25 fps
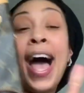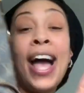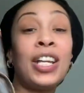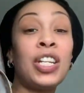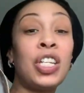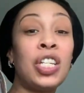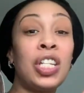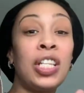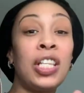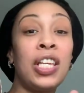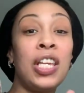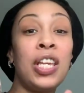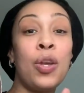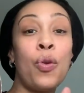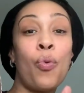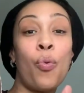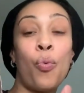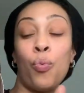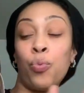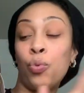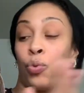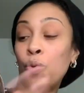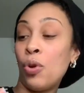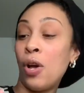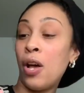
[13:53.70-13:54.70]
actually
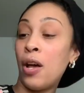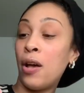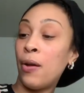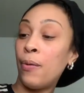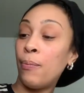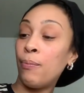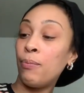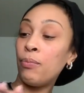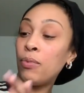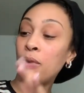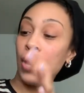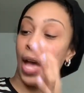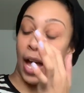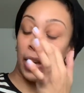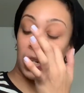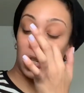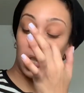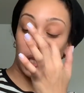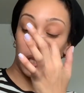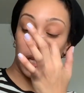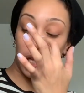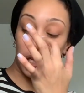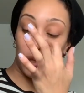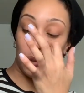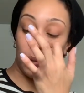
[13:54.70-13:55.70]

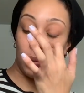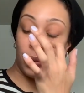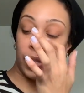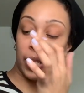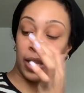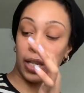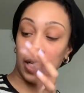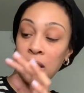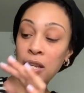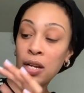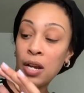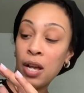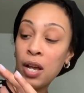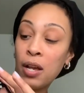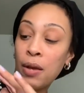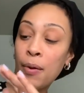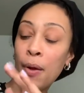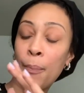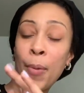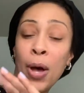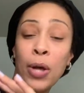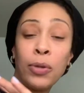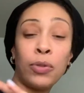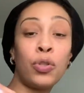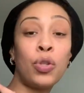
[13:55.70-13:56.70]
used it
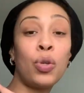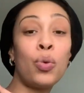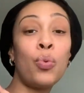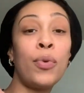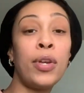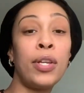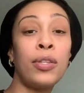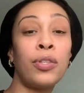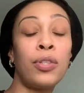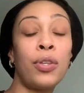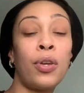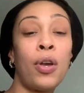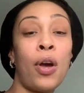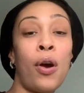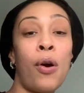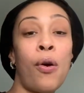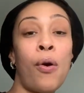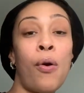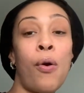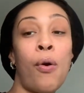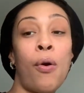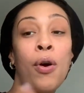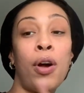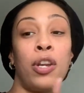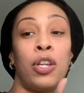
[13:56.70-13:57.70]
about 2 weeks
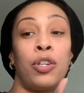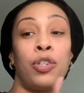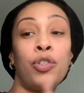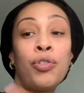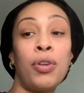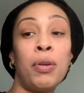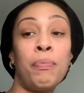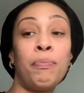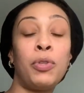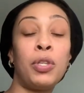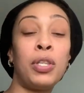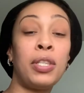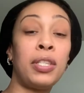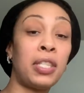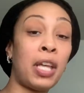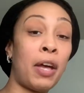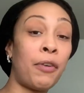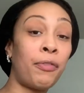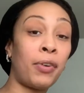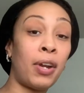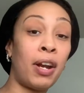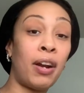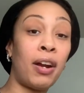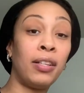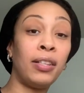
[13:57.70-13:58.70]
ago on a trip to
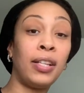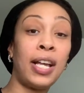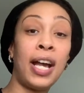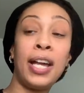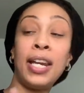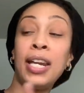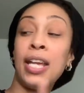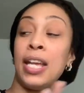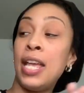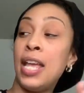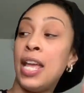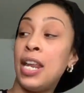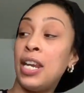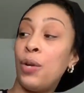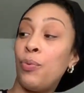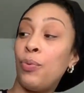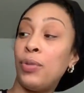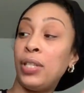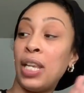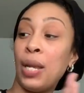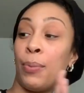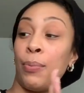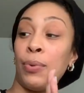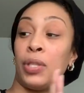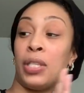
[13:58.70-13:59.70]
South Carolina, and it was
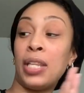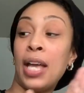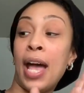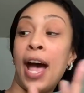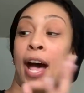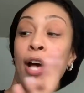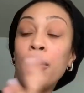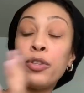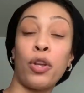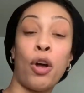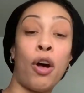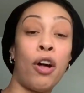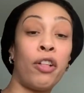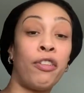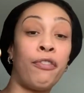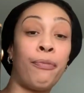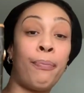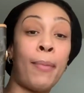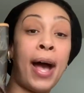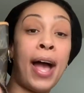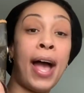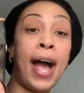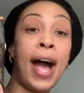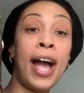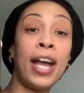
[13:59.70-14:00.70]
able to house all of
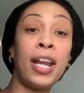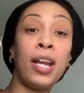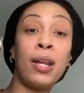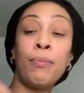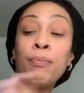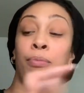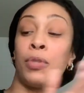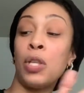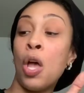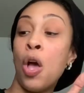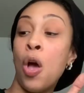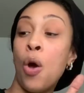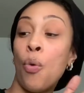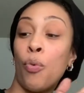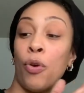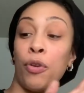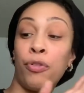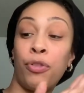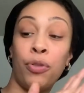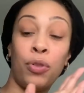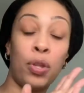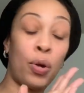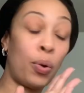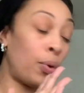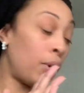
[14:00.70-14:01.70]
my items
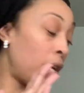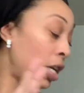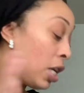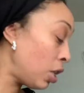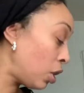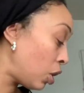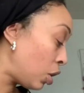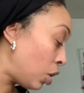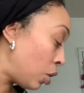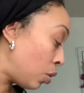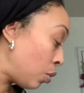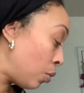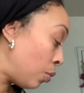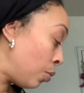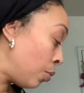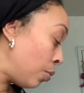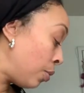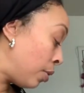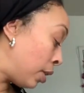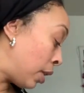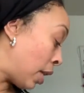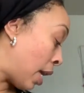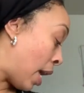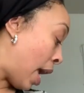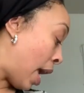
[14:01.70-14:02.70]
with no issues.